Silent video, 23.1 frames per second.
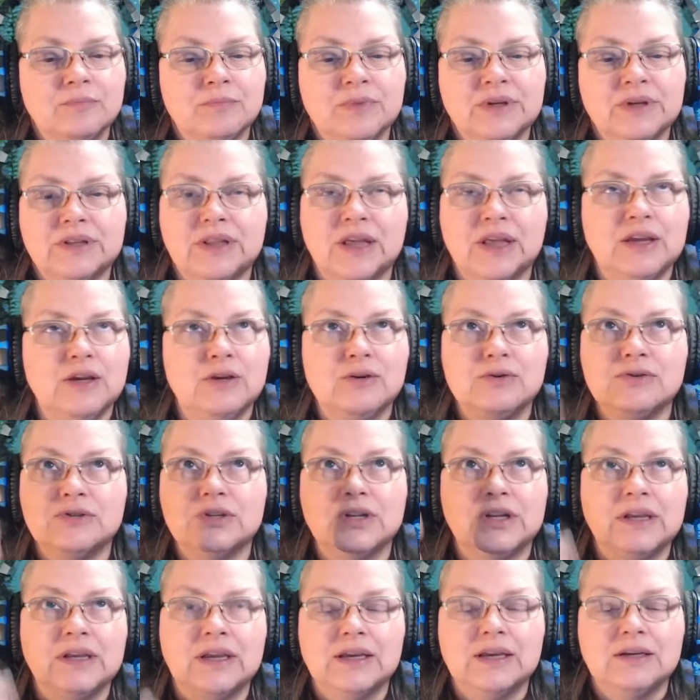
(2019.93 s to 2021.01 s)
but they
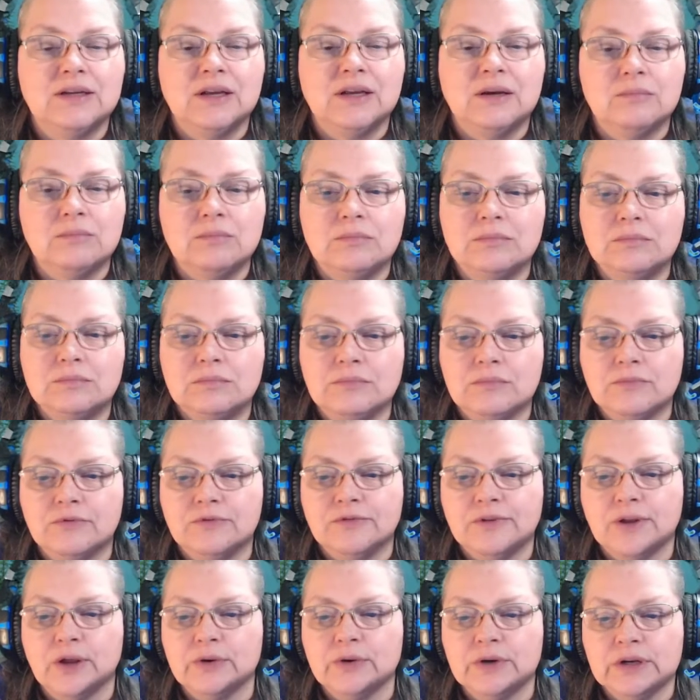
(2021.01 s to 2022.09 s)
usually end up
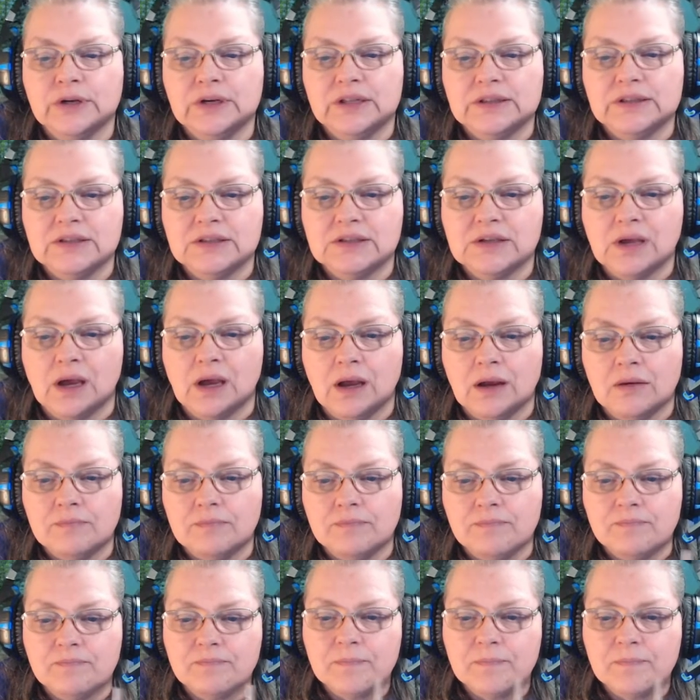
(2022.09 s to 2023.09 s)
floating at the top.